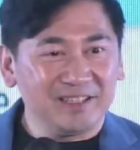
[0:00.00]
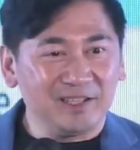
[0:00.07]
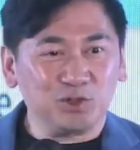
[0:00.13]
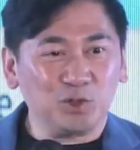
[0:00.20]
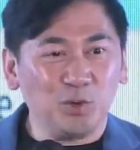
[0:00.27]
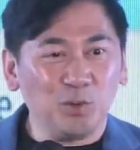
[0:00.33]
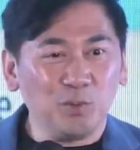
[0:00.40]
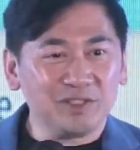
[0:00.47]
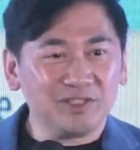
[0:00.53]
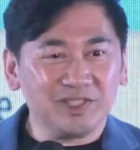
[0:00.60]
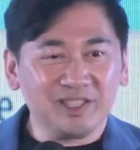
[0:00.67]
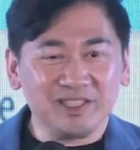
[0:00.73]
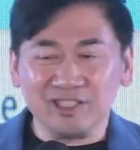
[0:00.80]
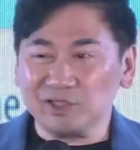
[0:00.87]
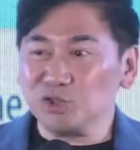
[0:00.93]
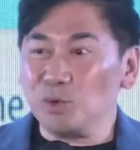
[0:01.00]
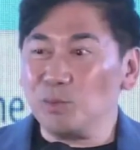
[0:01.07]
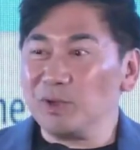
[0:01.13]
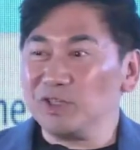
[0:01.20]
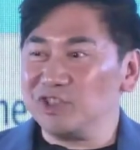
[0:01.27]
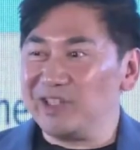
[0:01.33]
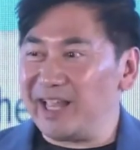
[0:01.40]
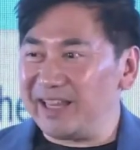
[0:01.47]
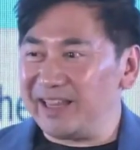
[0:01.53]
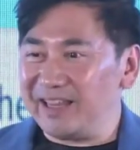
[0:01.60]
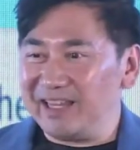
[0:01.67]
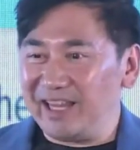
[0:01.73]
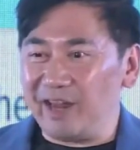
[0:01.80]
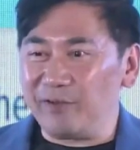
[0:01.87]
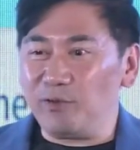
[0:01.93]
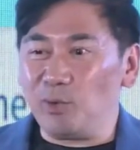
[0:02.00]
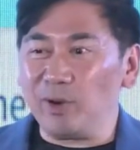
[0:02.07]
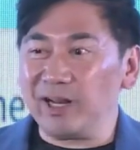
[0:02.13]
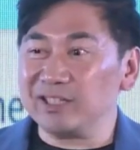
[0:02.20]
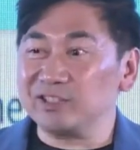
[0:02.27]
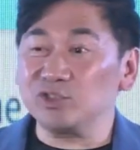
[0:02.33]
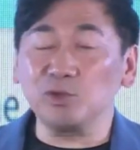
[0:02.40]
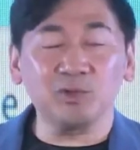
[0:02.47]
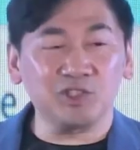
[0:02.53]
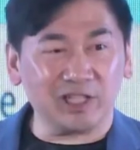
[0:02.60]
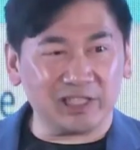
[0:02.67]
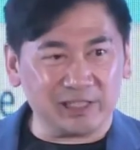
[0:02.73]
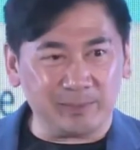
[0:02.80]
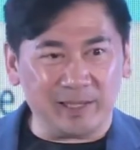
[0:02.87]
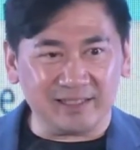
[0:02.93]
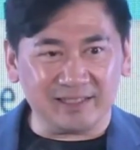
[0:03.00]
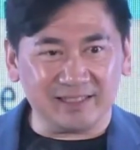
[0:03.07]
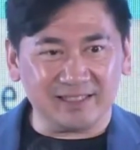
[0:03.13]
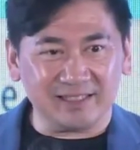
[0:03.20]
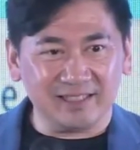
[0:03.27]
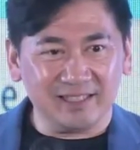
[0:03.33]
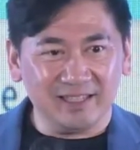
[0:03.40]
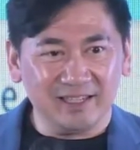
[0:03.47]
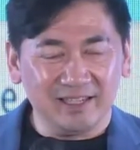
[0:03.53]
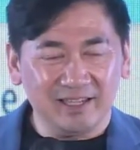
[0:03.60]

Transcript: There's so much thing, there's so much debt. Everyone has so much expense.